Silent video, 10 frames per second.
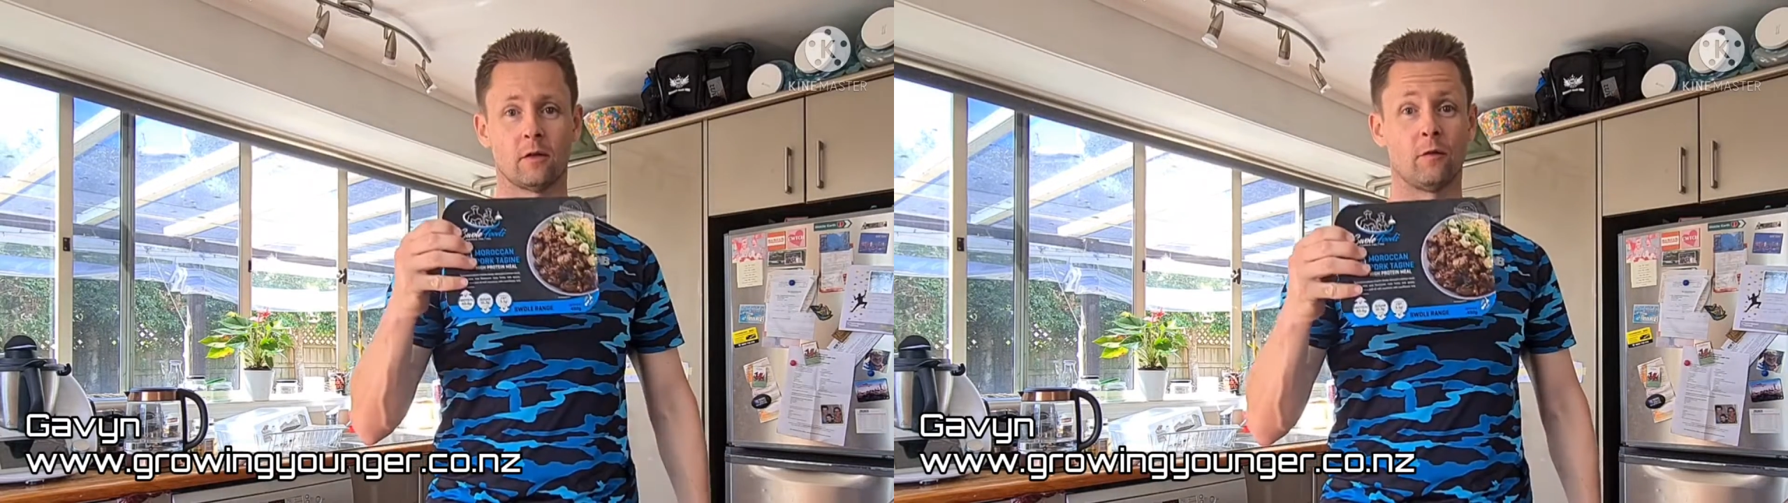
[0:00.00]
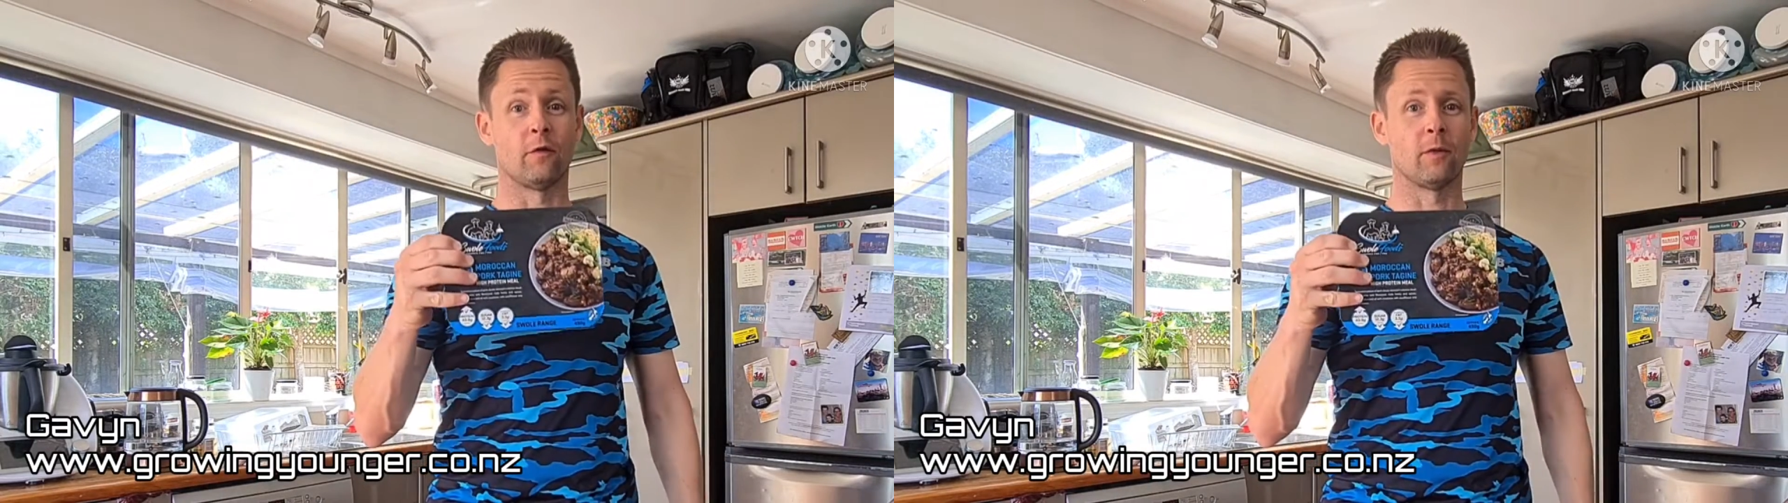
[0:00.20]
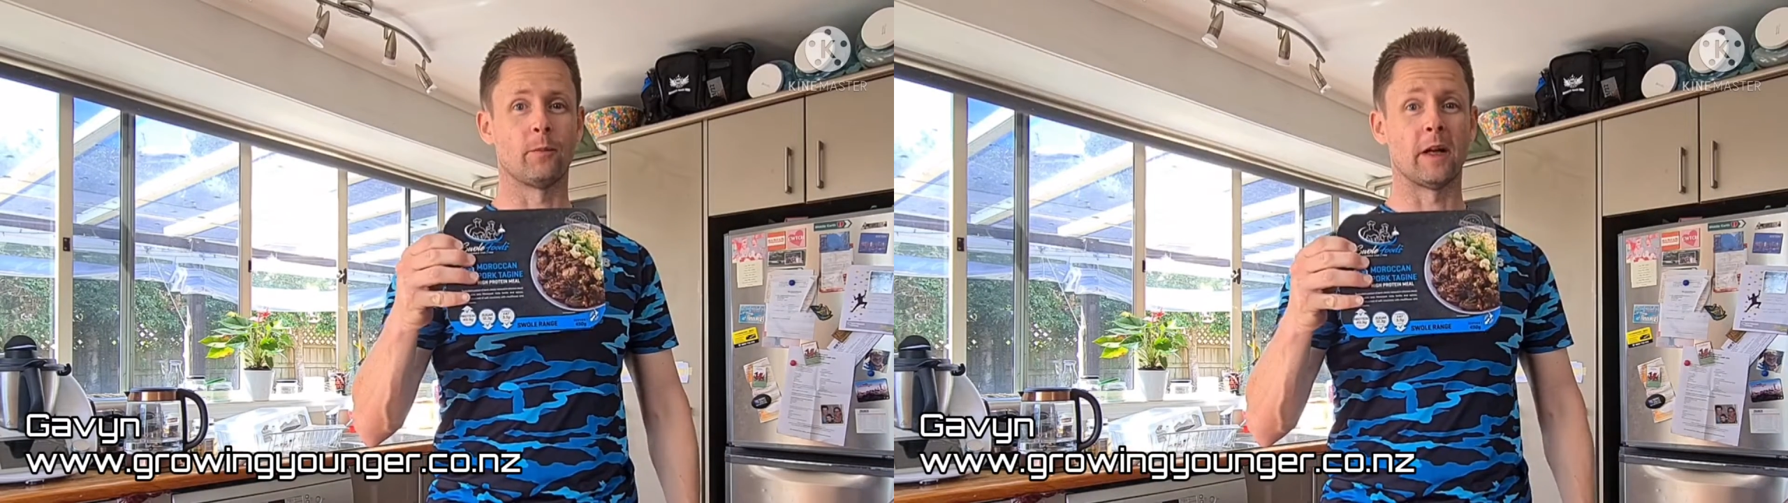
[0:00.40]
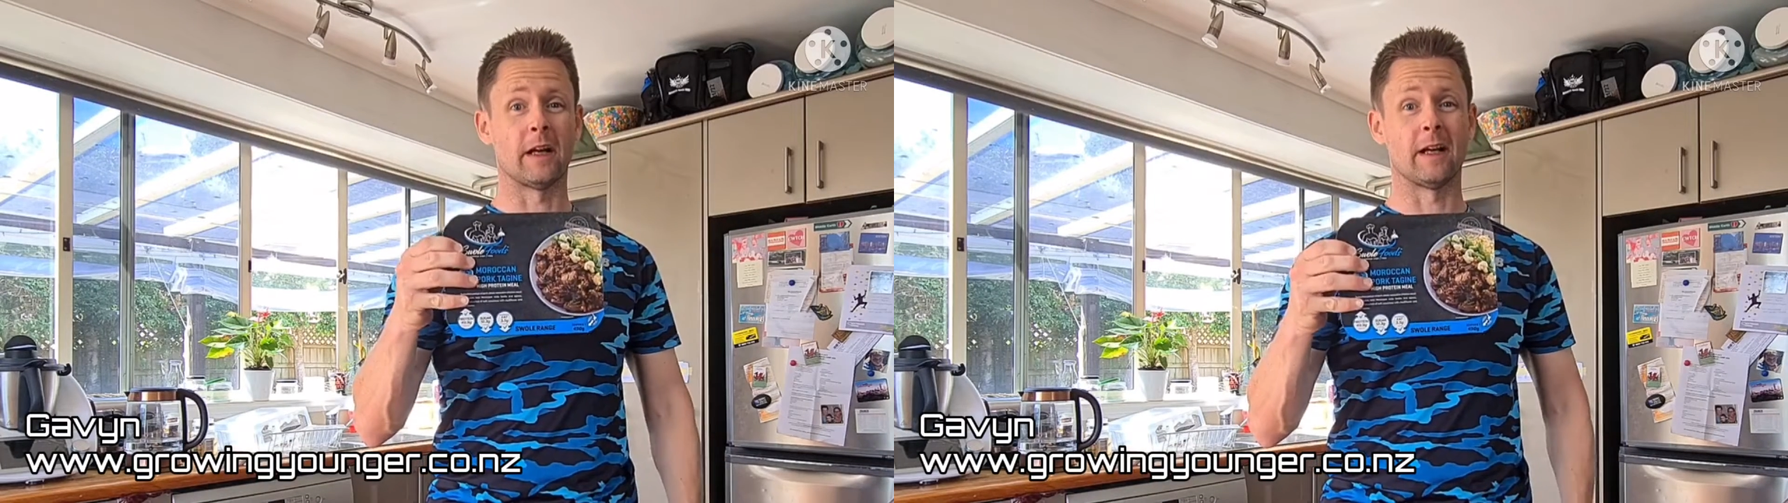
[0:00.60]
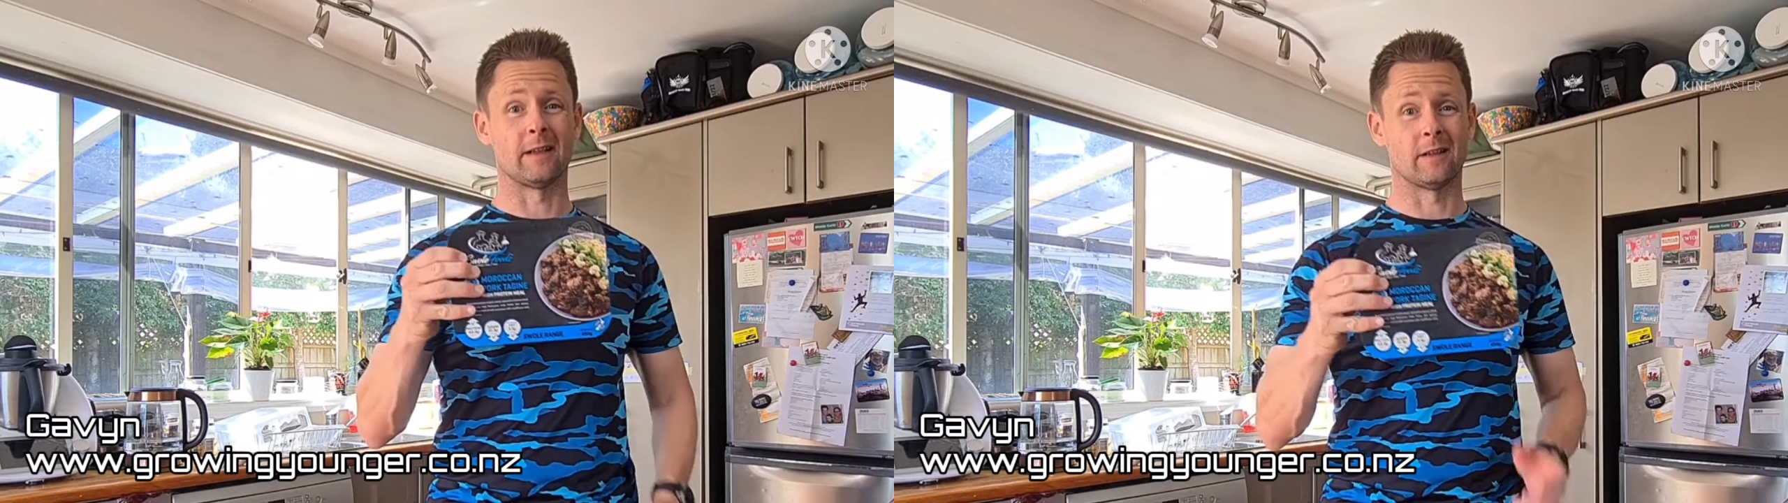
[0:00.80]
the big
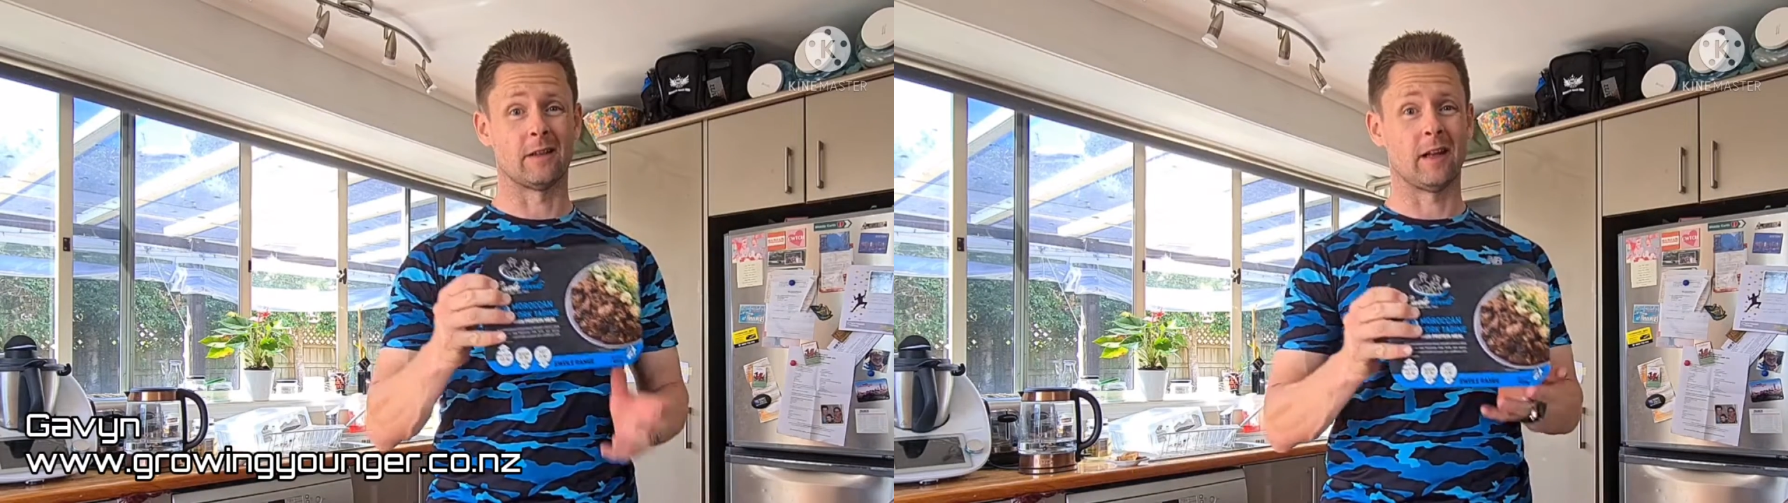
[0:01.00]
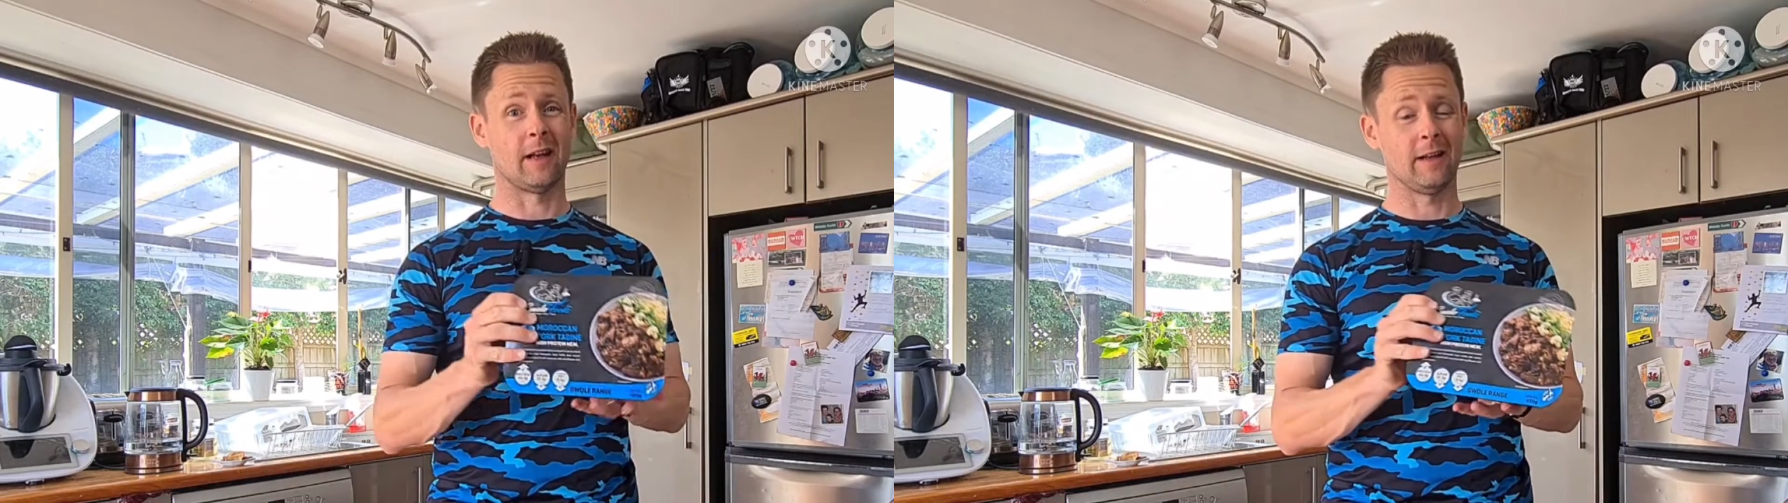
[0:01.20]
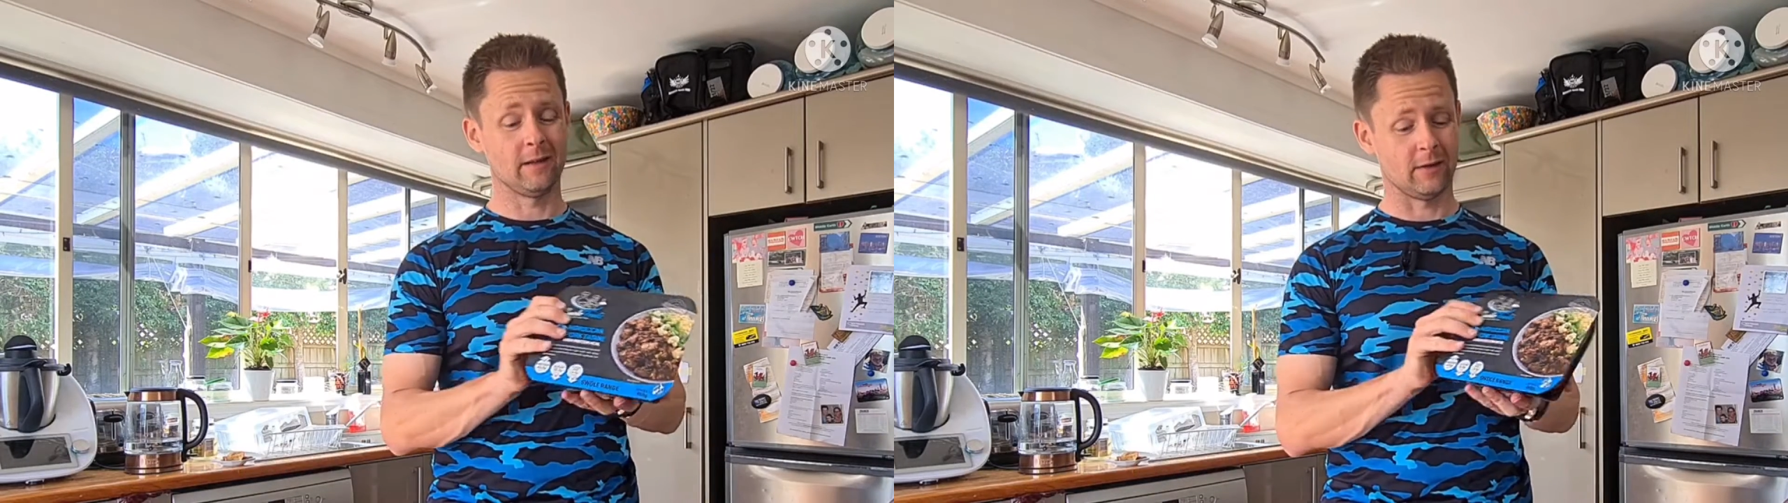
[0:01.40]
guns today.